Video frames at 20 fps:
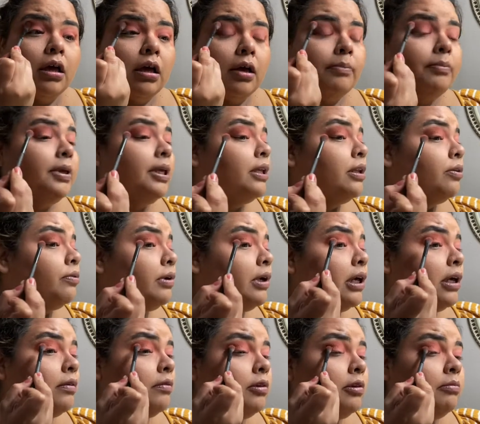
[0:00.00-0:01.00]
being okay
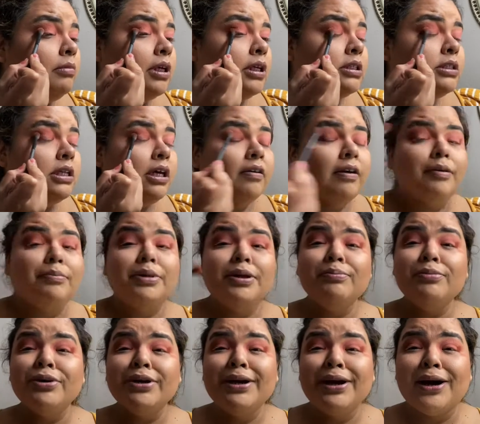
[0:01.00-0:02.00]
with myself and being
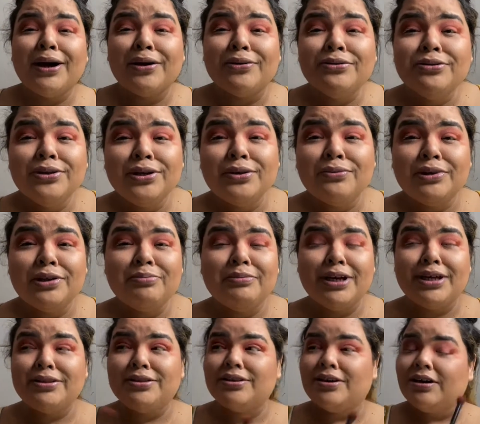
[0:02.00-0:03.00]
more healthier with my
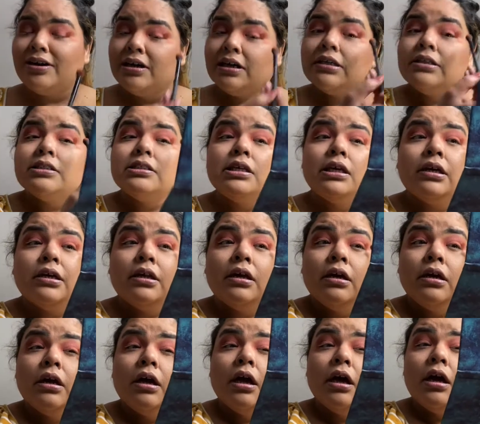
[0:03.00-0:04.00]
thoughts and
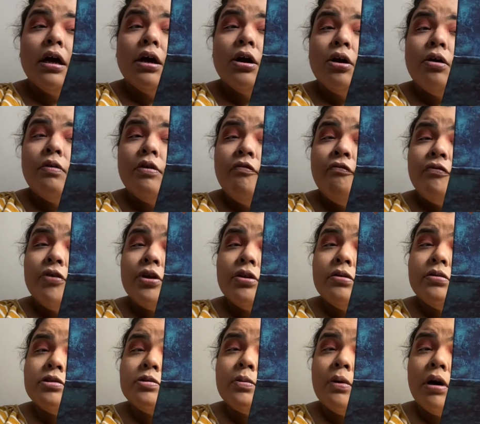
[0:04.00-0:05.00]
going for
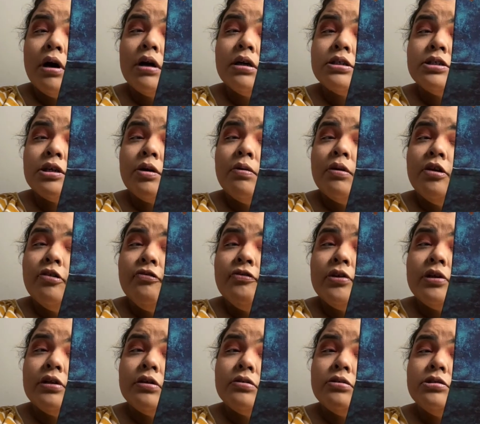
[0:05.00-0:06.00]
those walks, going for
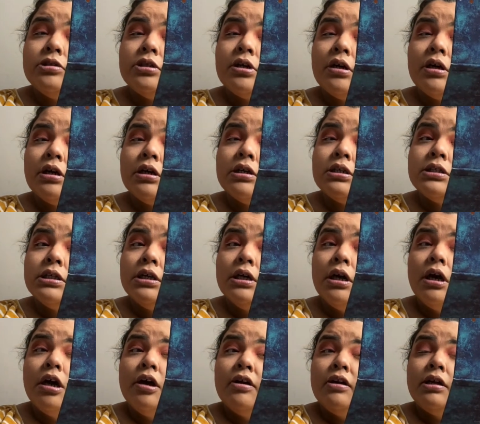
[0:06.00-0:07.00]
those jogs,
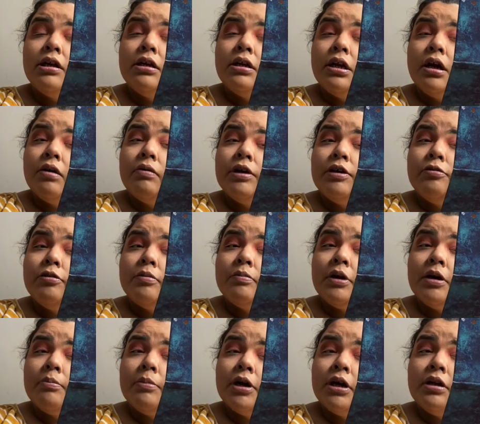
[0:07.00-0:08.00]
knowing when my
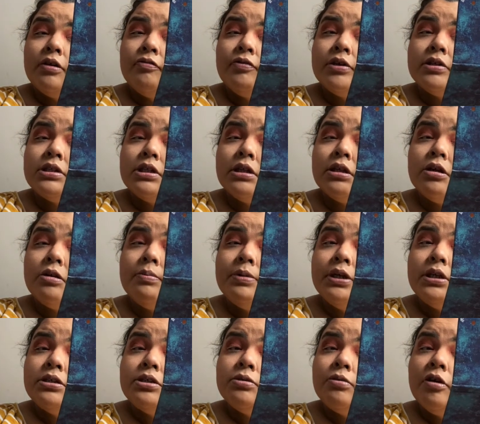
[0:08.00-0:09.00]
body feels a little bit
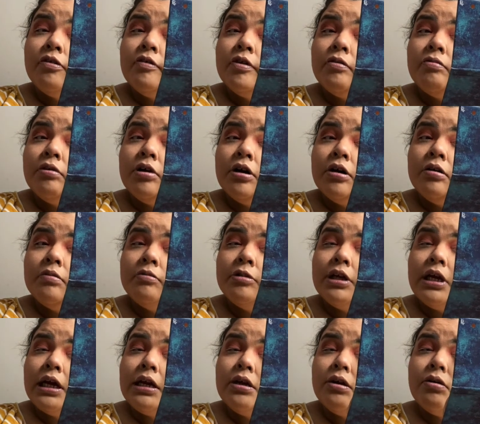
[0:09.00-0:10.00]
too overwhelmed, when
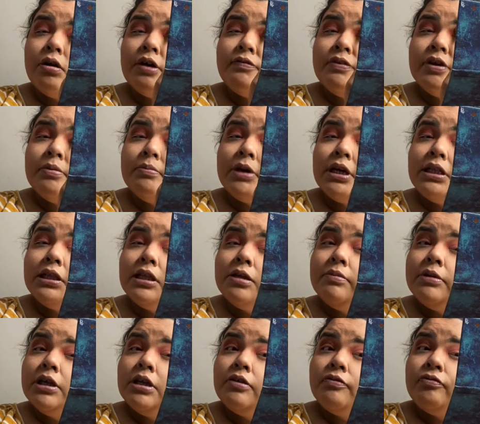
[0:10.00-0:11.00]
I know I've hit my
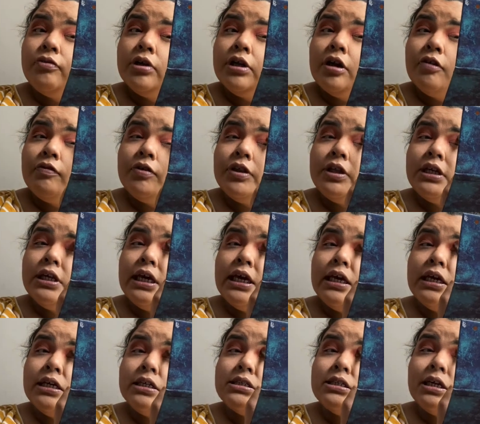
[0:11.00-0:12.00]
limit of whatever the day
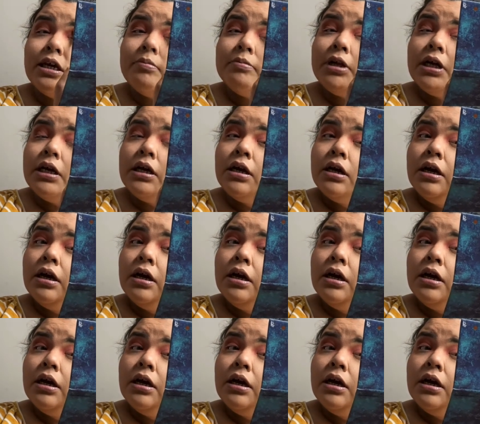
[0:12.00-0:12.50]
is and I'm like,